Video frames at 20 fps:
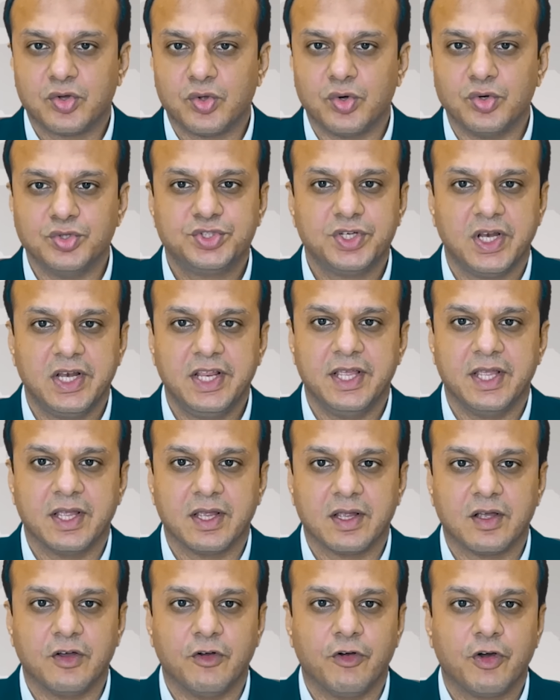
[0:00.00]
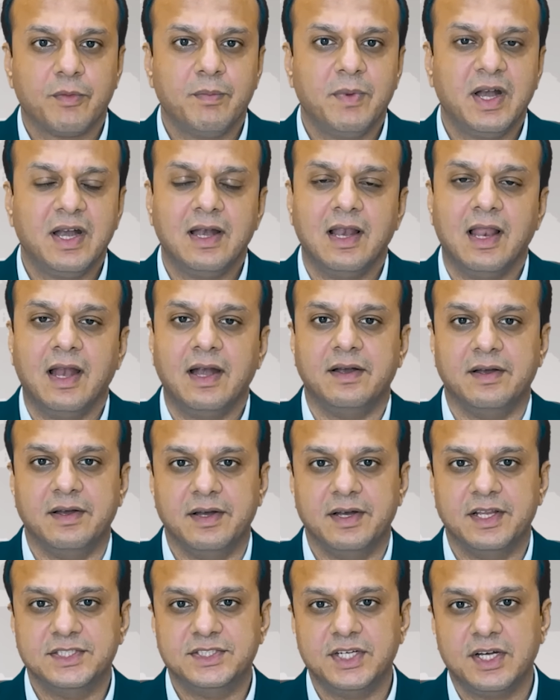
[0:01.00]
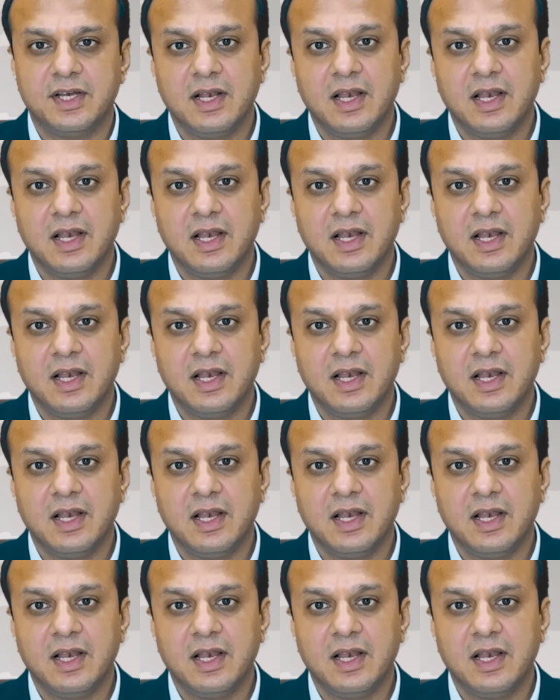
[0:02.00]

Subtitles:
and crucially, government-led